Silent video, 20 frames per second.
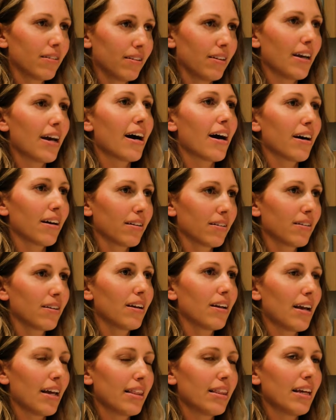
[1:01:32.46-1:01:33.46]
hard. Yeah,
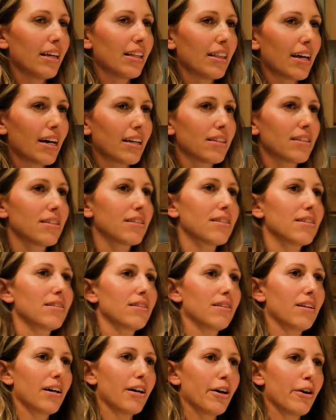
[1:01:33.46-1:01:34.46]
and I think yeah. that's
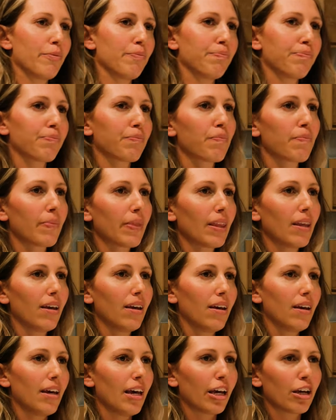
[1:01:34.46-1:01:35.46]
um,
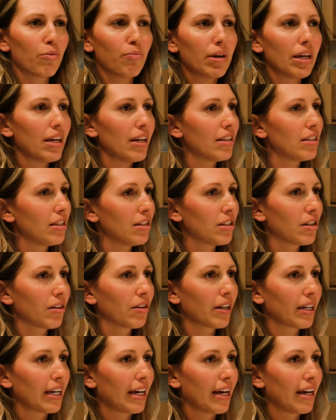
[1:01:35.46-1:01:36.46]
it can be easy to
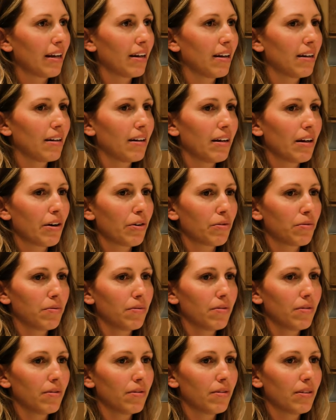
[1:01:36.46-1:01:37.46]
look at, you know,
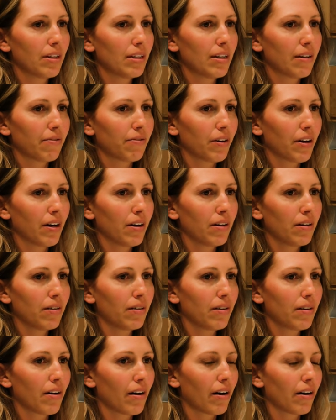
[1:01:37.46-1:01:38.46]
the different
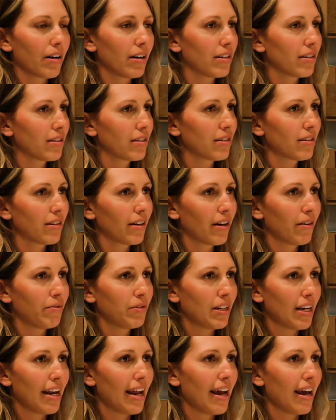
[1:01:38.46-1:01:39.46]
artists of
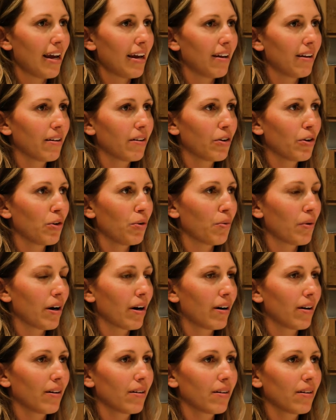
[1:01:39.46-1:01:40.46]
today who
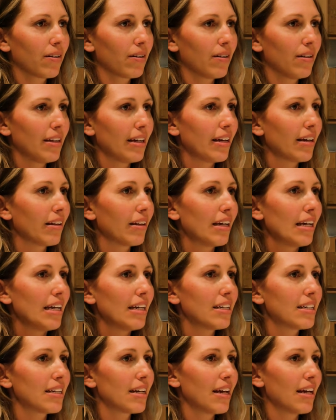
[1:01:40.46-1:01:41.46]
are the
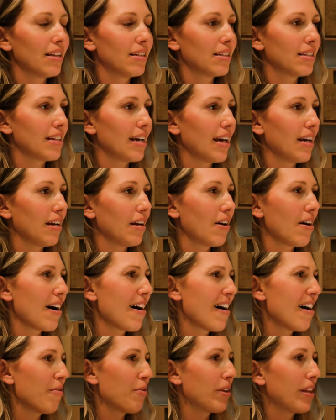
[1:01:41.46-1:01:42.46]
elite and say, you know,
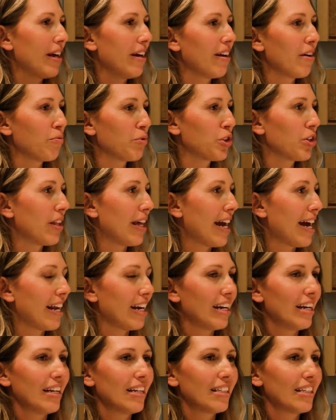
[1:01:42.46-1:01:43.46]
ah well they I'm sure they had
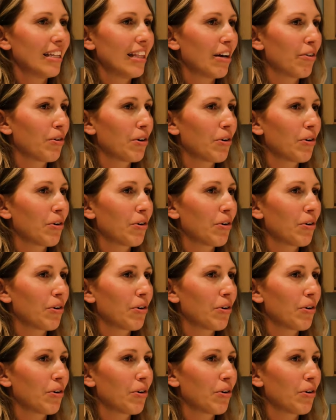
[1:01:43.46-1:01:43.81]
it easy, they were